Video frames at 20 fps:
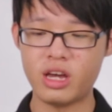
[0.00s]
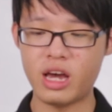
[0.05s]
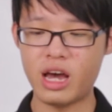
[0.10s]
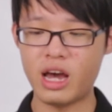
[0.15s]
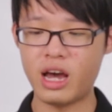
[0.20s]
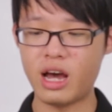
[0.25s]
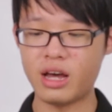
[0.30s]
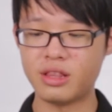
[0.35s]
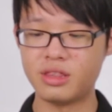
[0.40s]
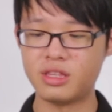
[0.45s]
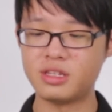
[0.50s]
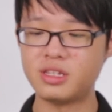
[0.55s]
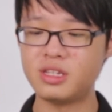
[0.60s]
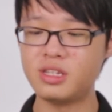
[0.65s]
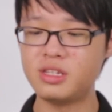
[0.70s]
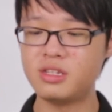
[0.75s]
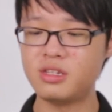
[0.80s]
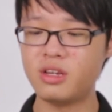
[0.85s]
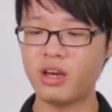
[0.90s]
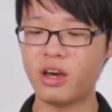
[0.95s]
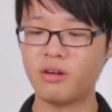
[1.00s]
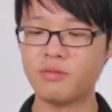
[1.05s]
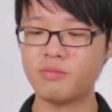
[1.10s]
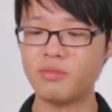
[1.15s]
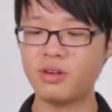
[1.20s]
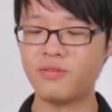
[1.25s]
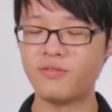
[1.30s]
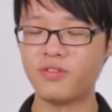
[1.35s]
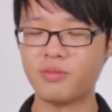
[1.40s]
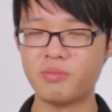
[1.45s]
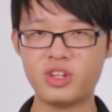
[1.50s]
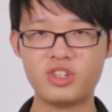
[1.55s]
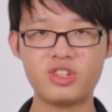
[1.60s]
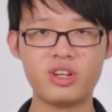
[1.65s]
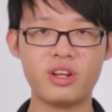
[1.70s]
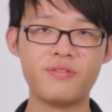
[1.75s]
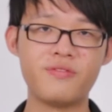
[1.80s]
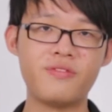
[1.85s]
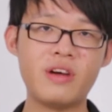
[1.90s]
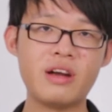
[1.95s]
And the TTL
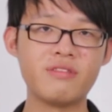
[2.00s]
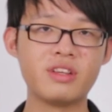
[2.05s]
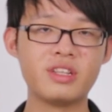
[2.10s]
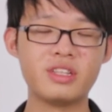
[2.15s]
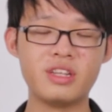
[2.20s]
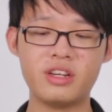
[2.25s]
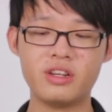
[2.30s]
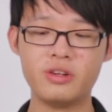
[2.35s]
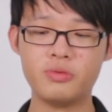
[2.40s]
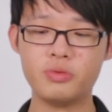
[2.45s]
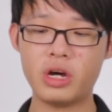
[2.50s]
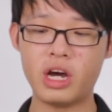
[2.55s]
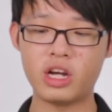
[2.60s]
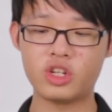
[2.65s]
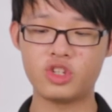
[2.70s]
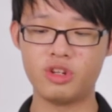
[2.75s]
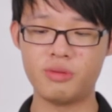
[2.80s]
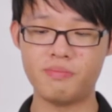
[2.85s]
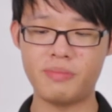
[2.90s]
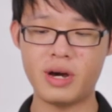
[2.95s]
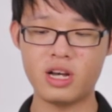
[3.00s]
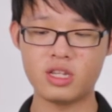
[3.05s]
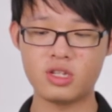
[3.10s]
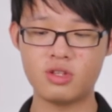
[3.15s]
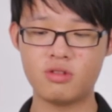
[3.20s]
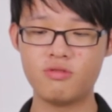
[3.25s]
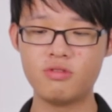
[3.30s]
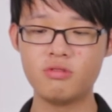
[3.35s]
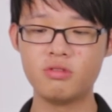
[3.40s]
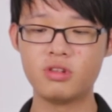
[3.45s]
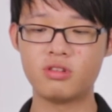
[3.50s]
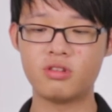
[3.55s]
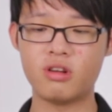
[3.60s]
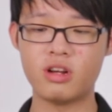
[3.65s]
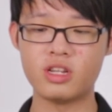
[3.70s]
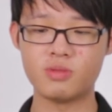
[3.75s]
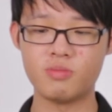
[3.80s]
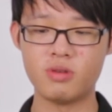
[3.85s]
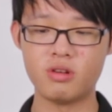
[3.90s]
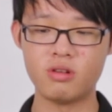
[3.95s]
information and firing data will actually pass through the
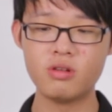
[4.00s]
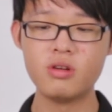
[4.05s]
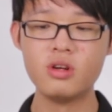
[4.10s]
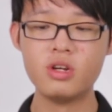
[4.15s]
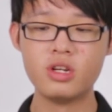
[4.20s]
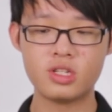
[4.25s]
transmitter,